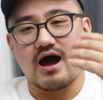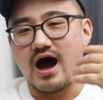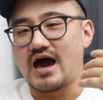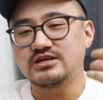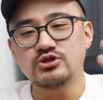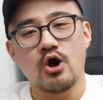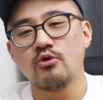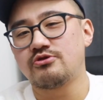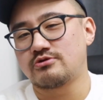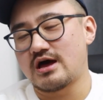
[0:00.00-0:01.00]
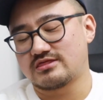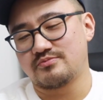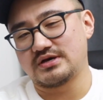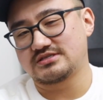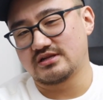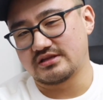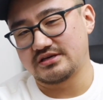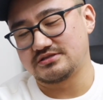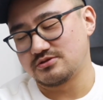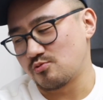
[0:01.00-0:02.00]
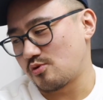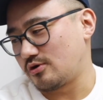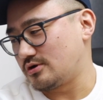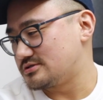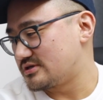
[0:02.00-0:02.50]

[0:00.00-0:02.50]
I know they're not the best cookies in the world.